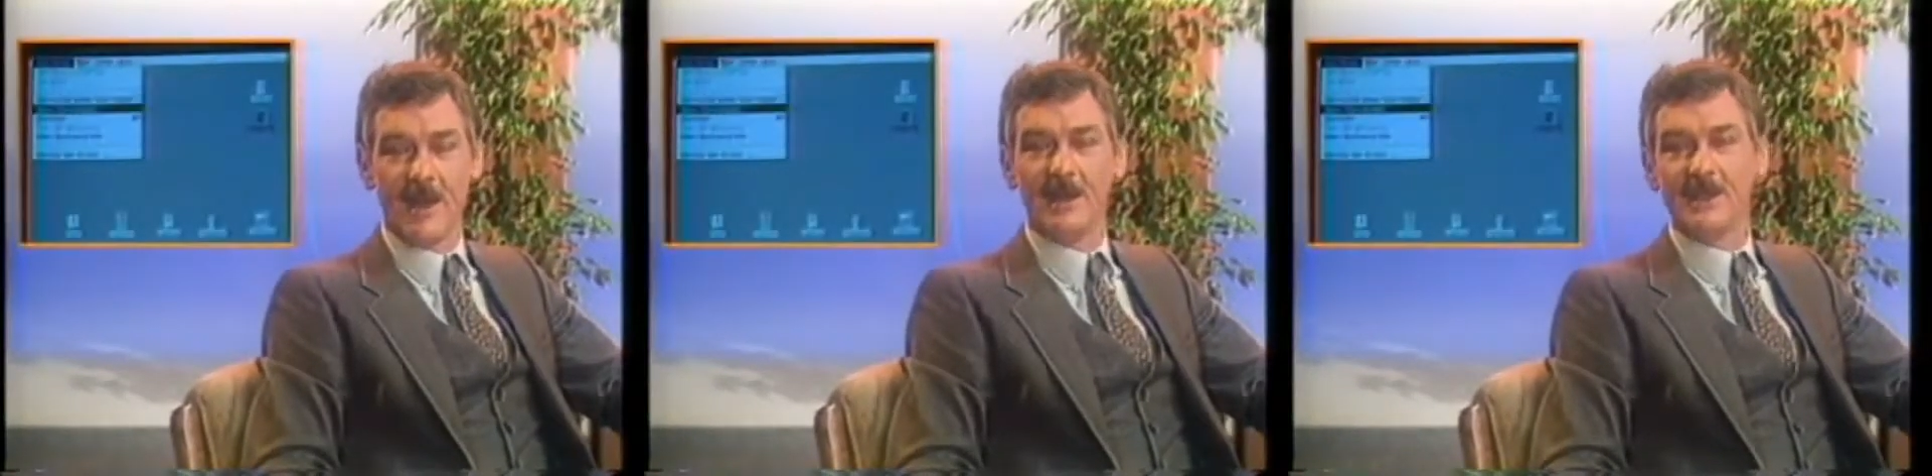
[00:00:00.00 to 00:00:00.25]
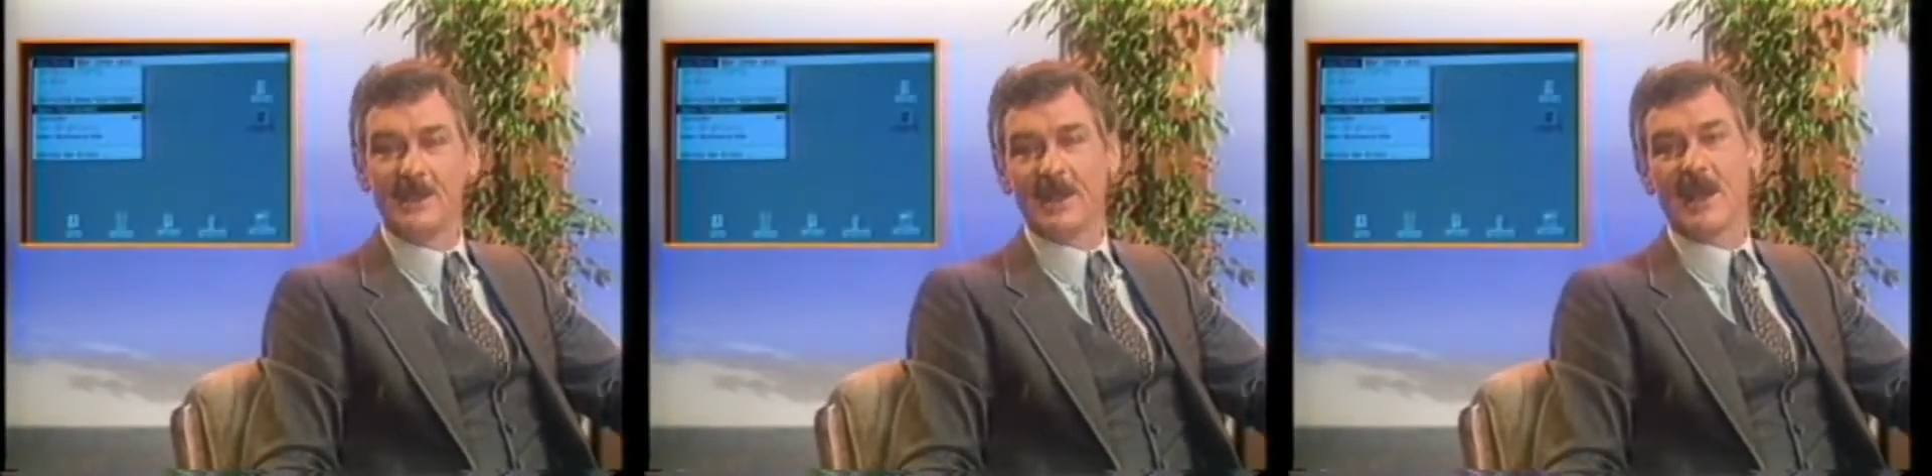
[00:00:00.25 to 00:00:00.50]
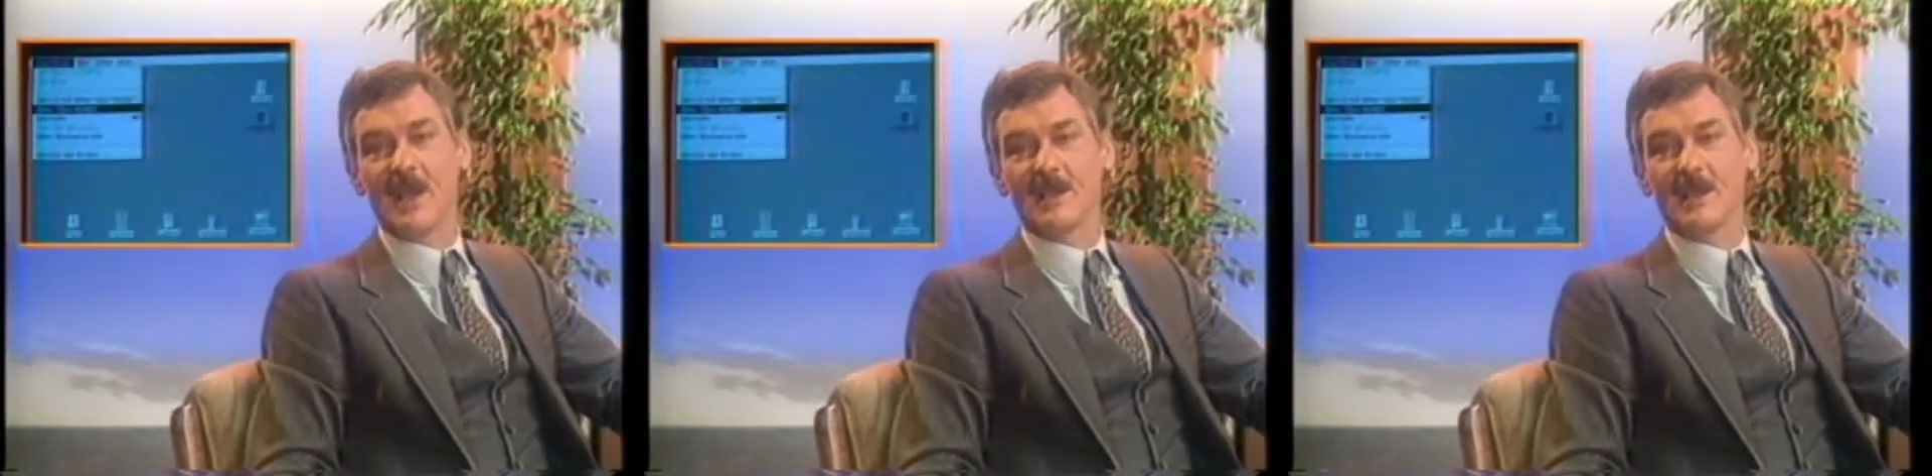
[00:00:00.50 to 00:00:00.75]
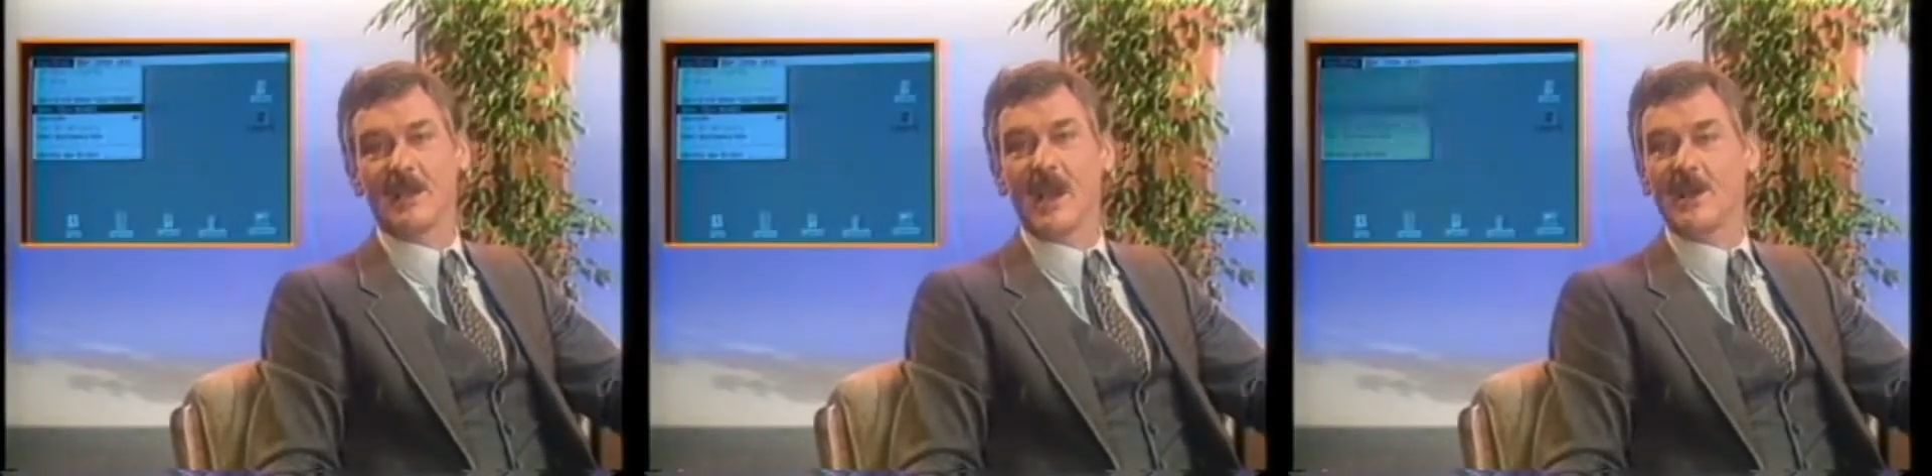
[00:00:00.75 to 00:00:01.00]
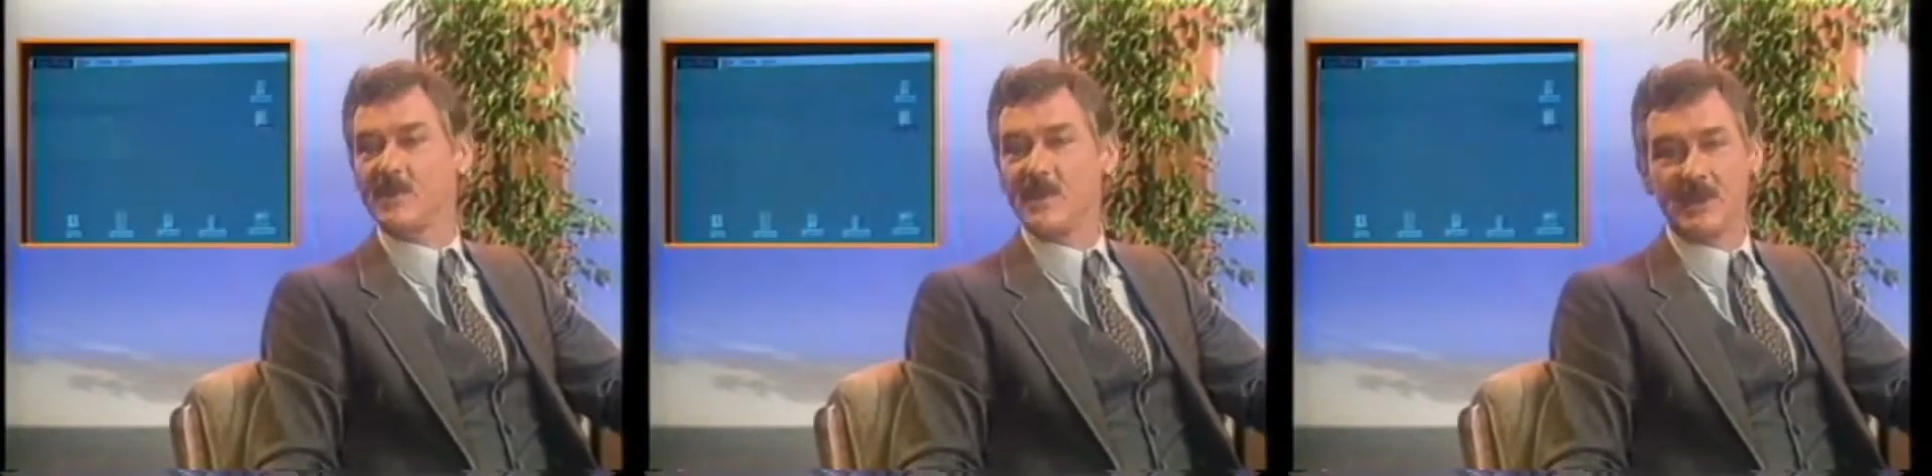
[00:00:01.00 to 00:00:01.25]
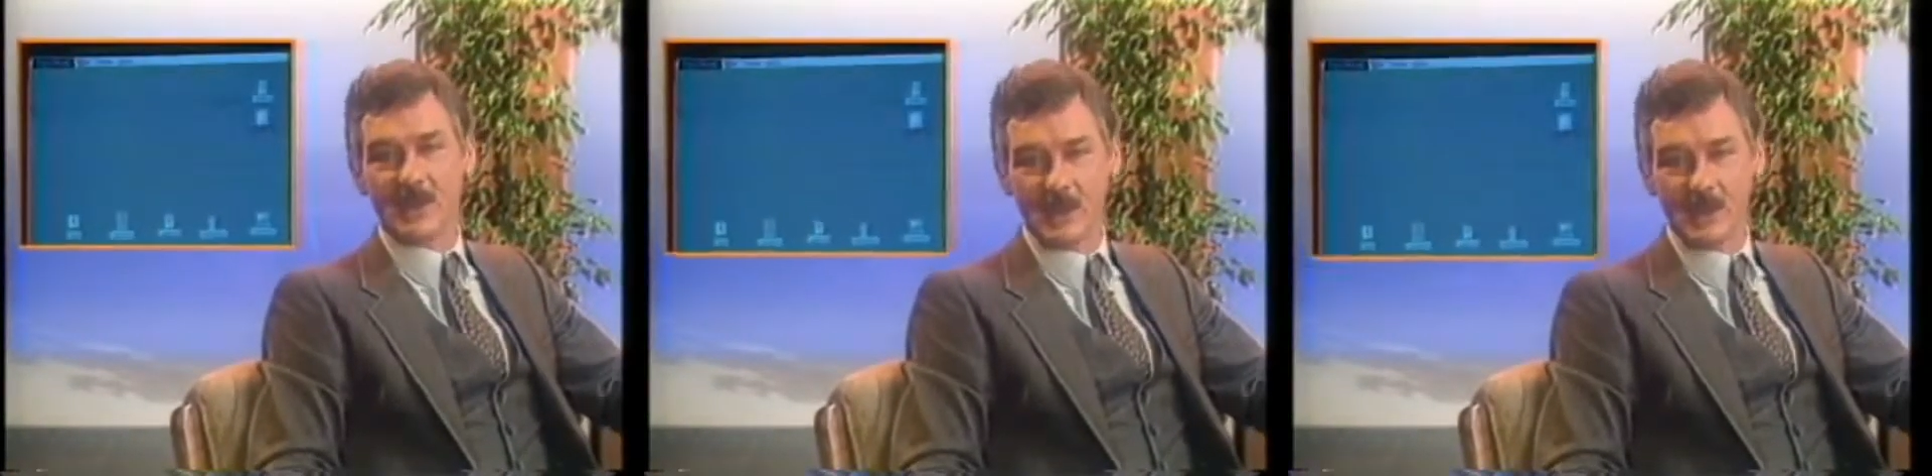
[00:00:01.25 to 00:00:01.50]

Lisa Calc allows me to